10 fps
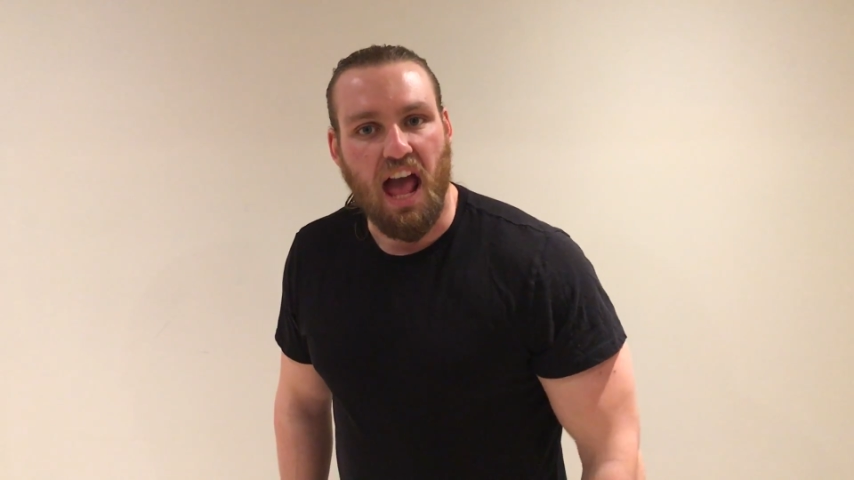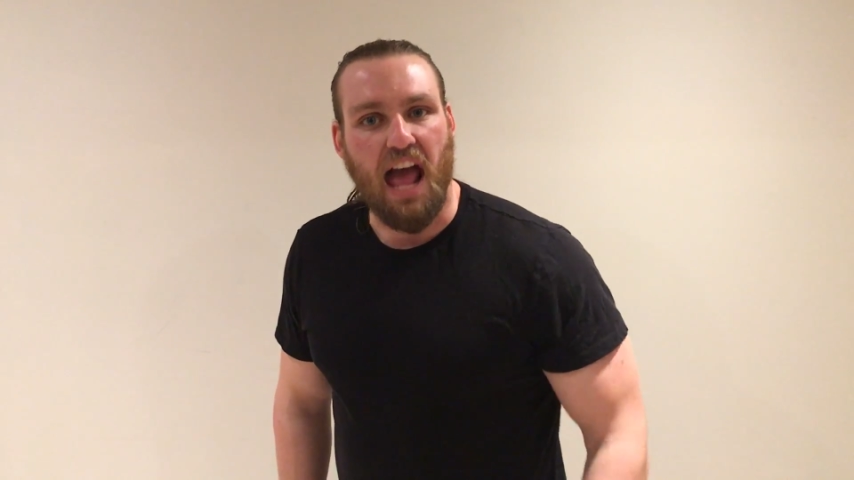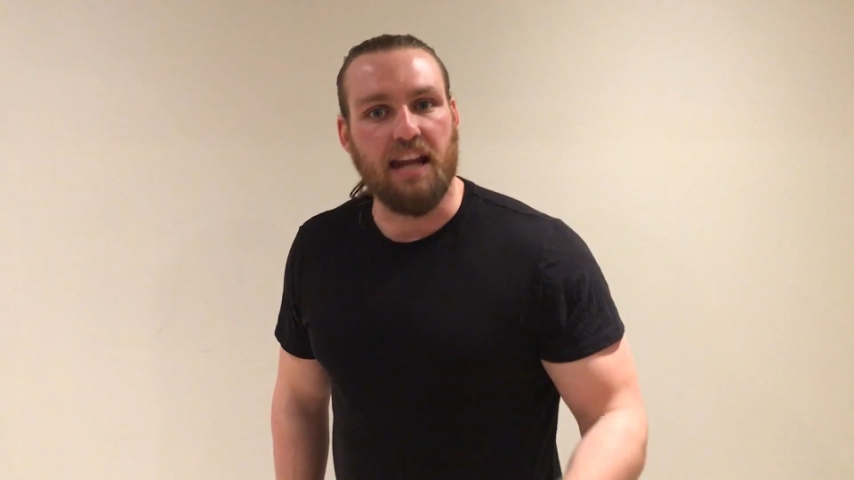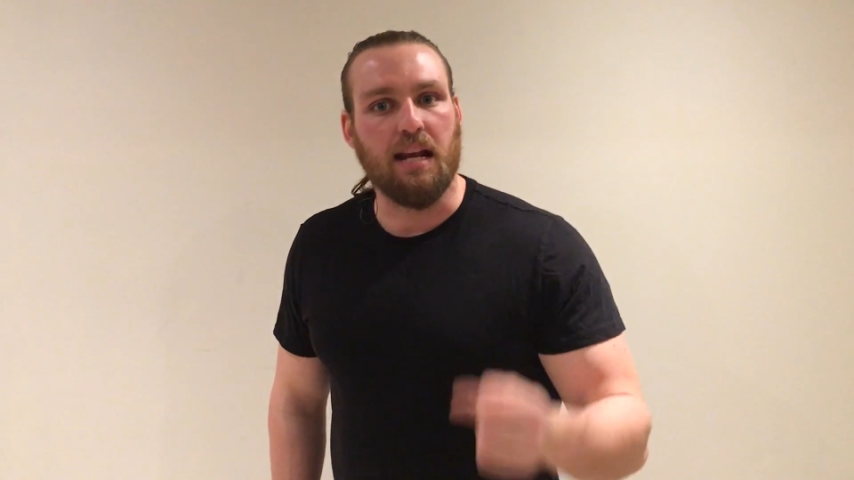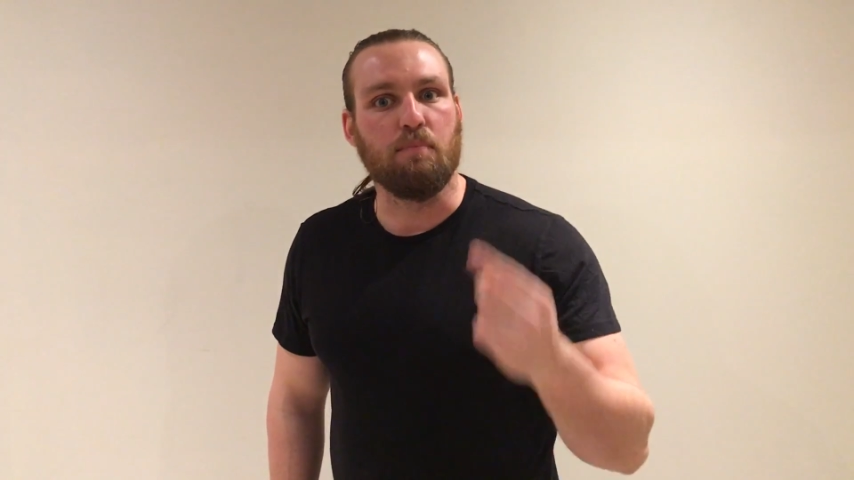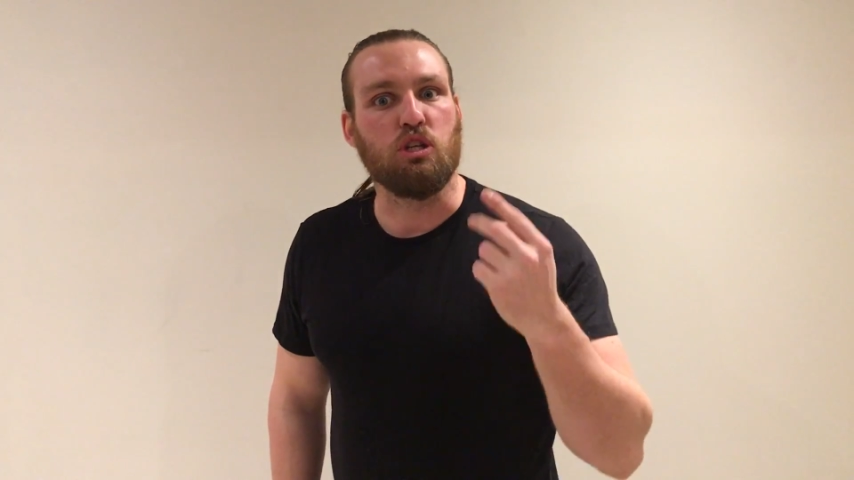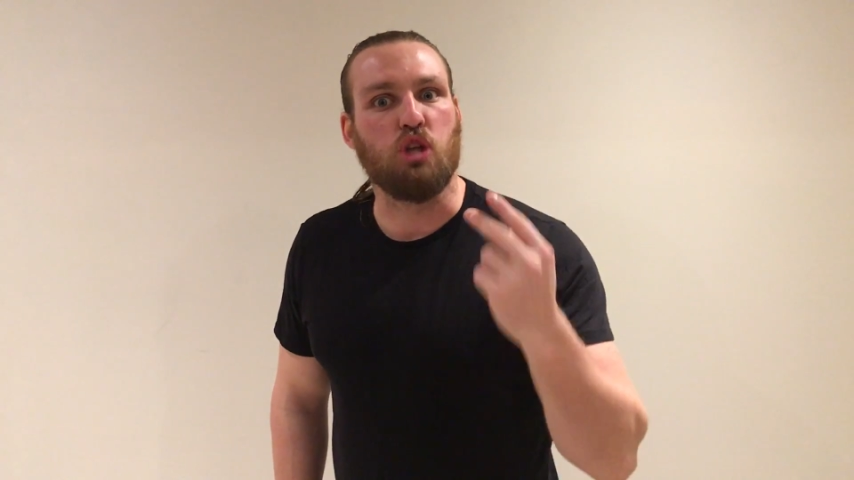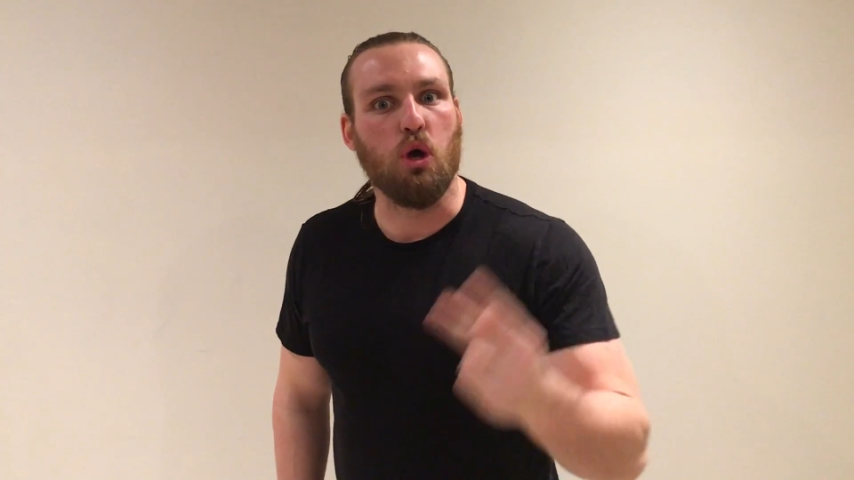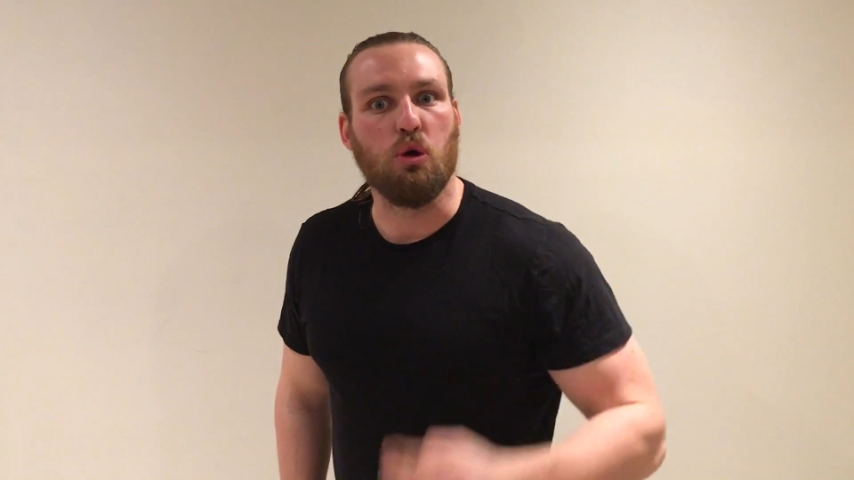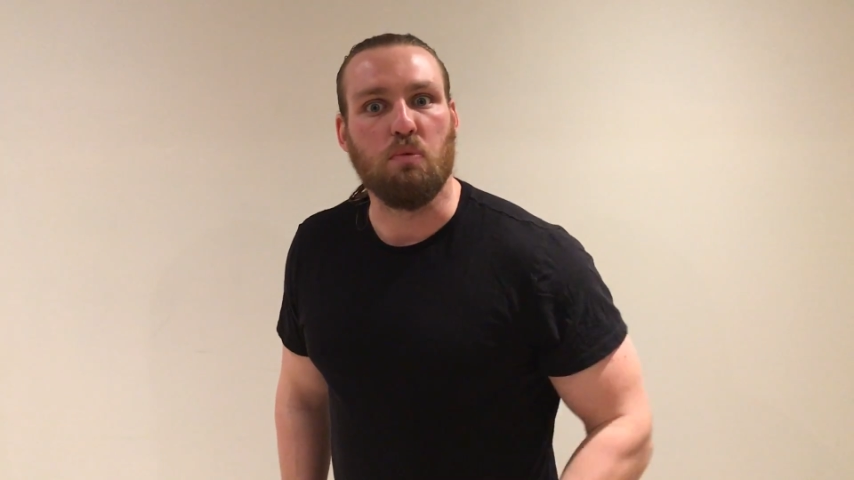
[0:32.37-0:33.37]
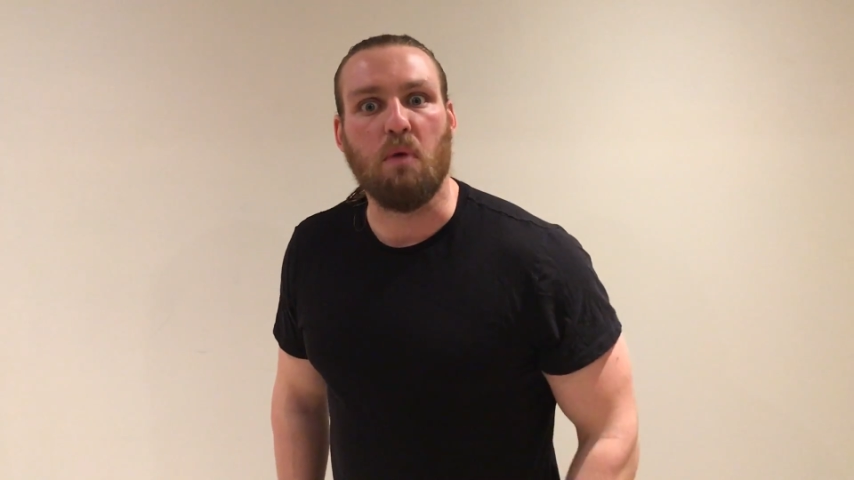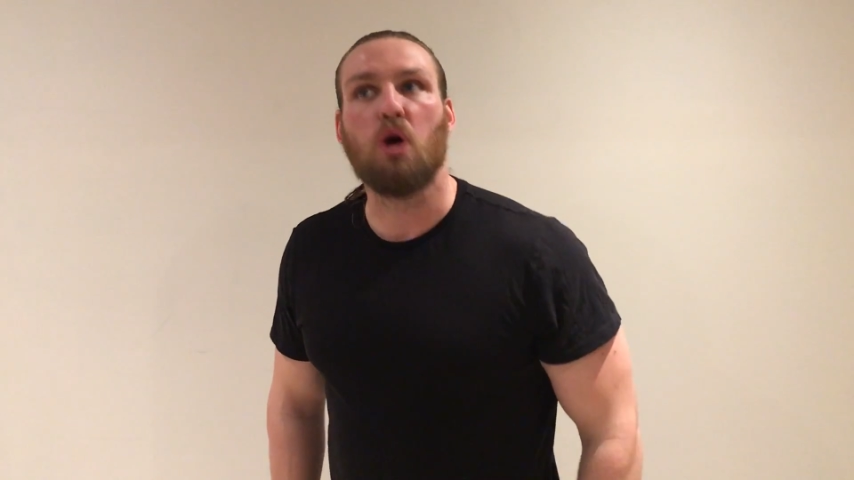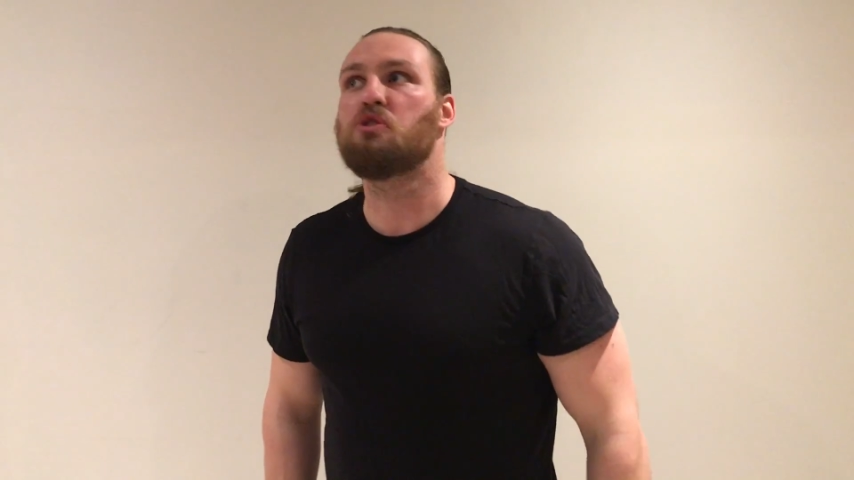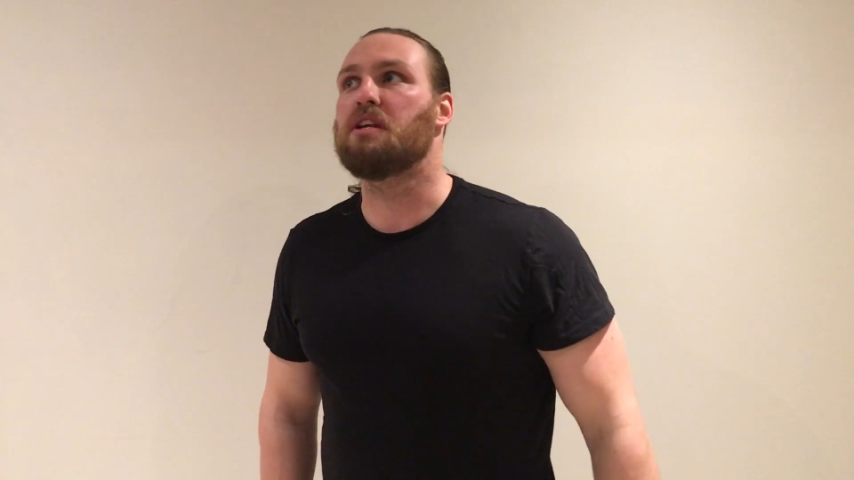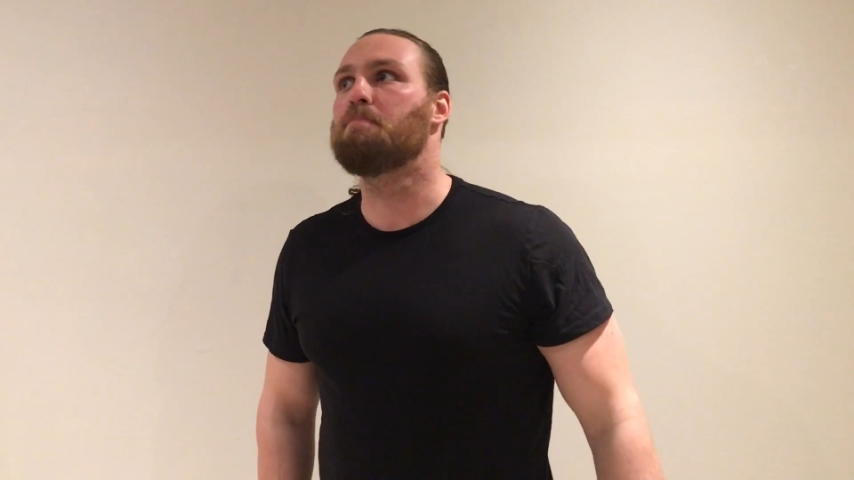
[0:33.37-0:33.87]
And number two,
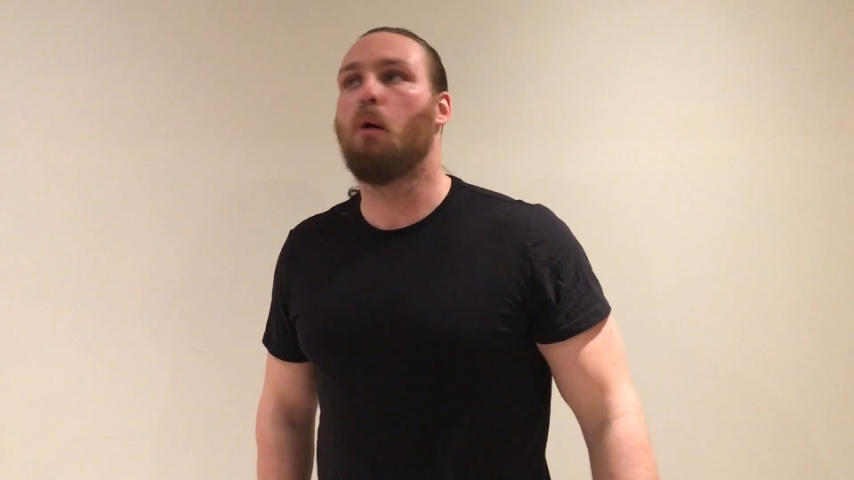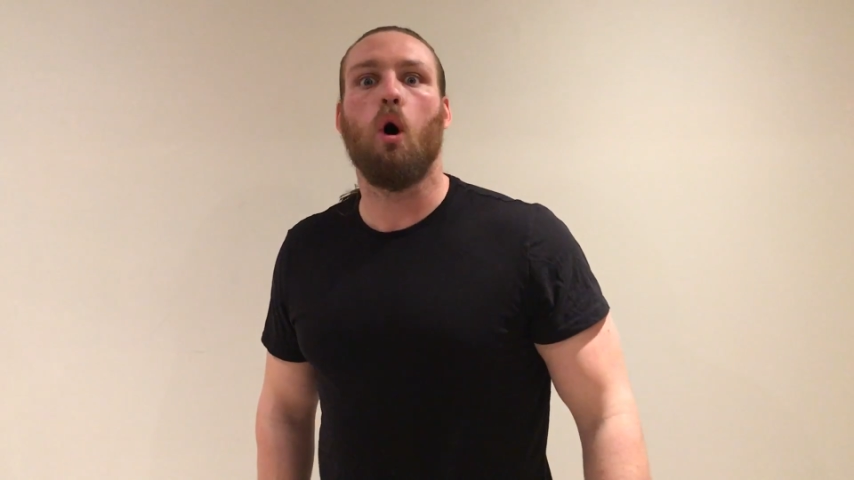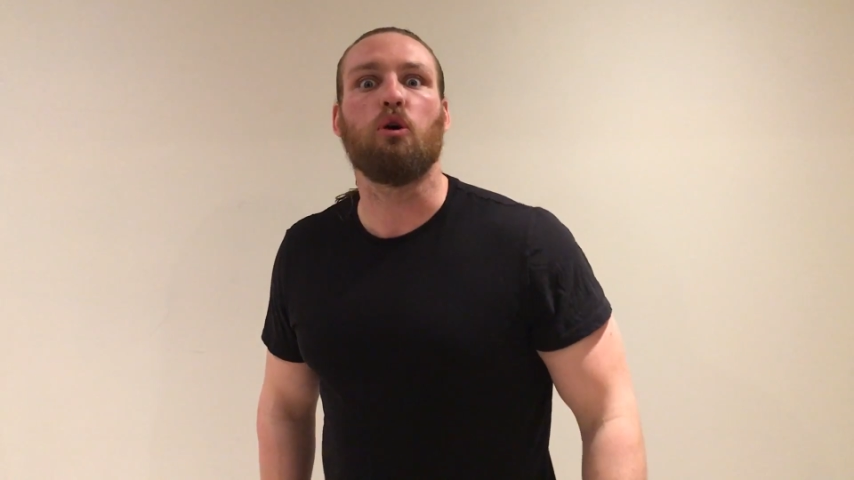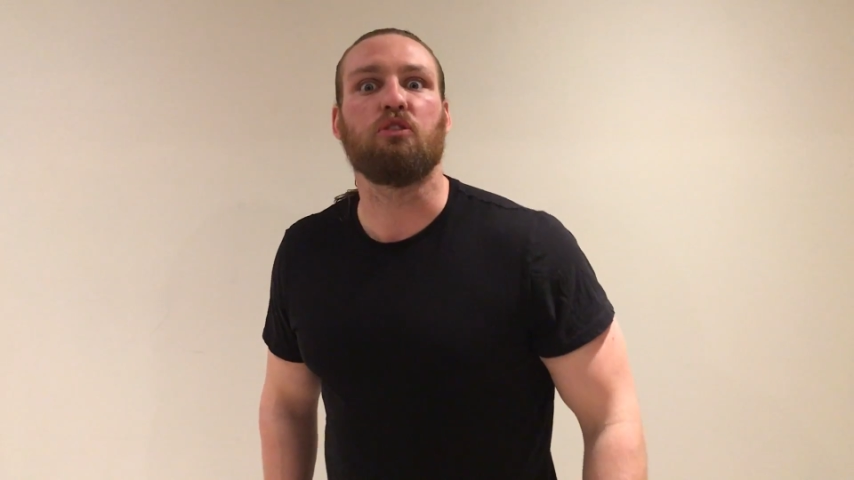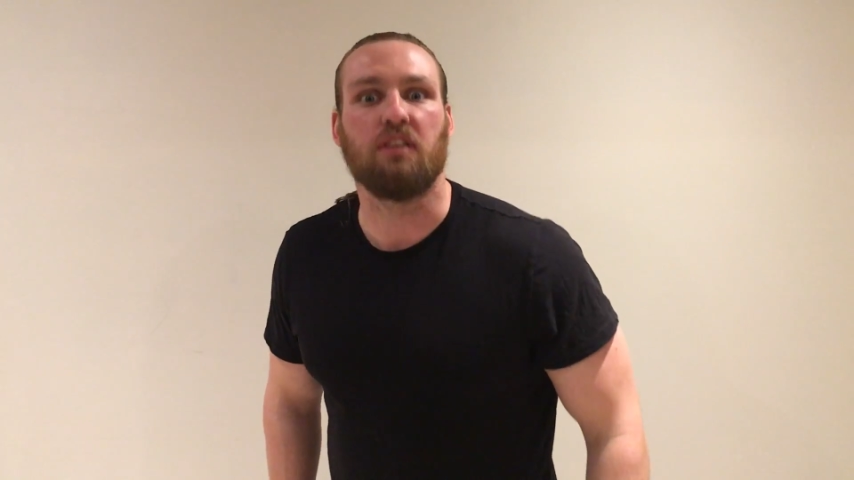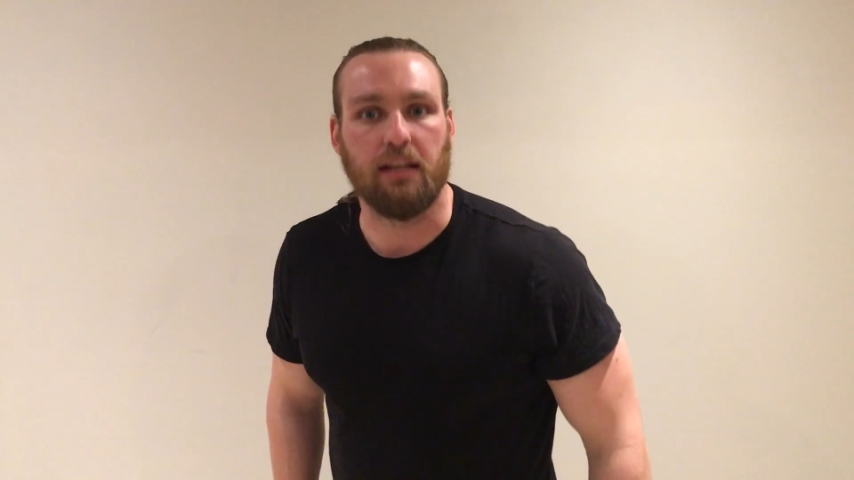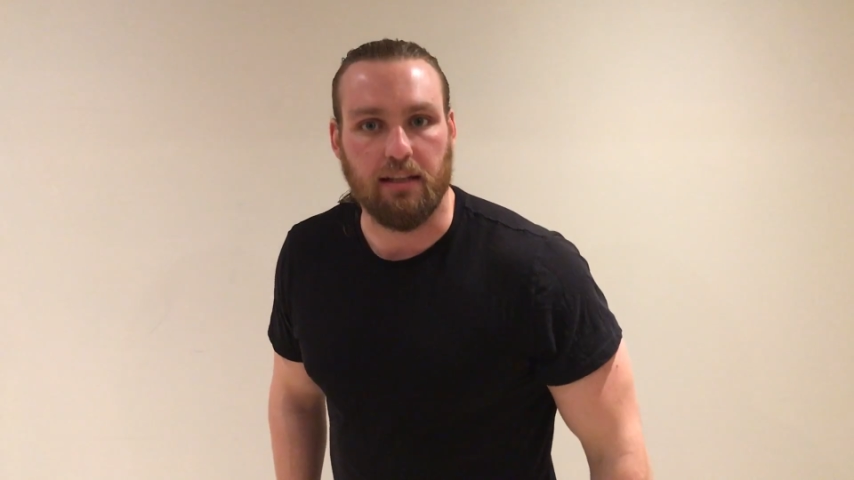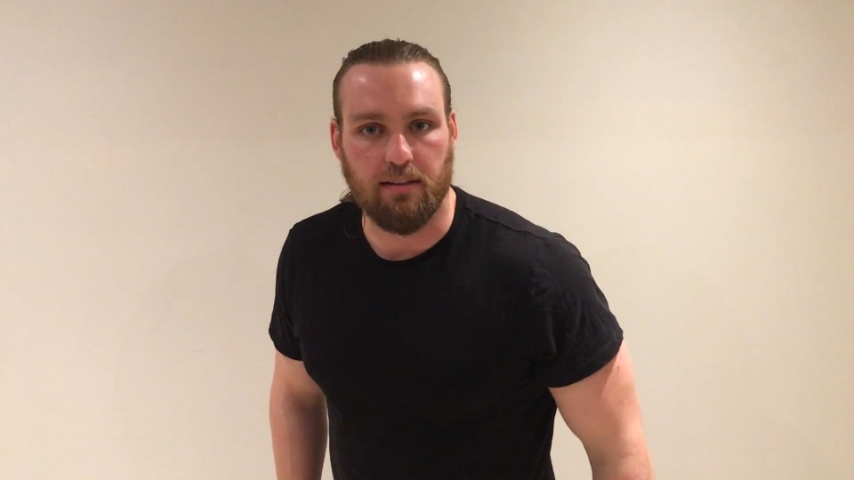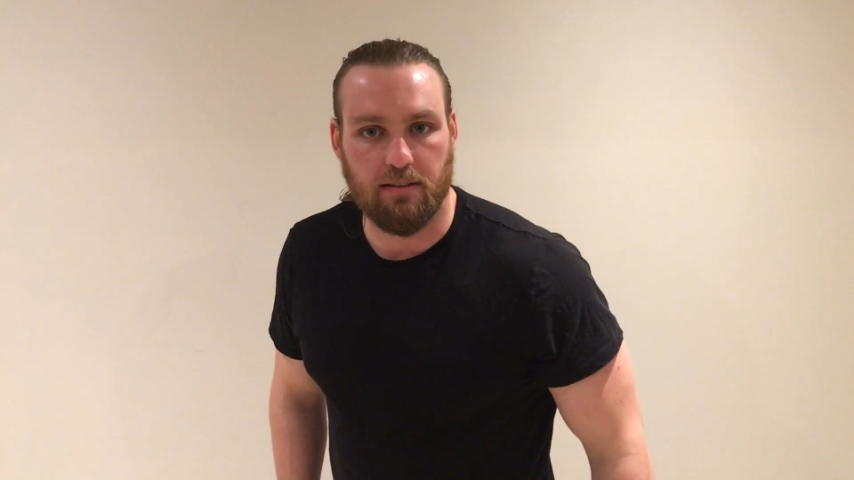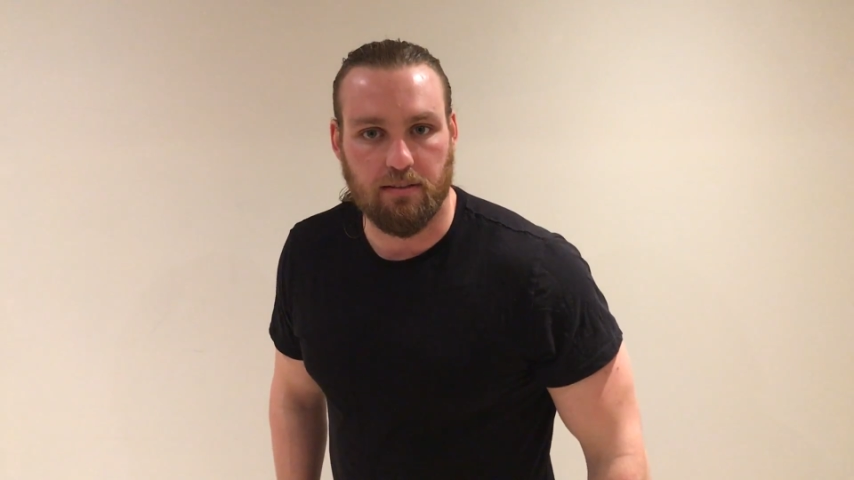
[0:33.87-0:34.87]
most importantly,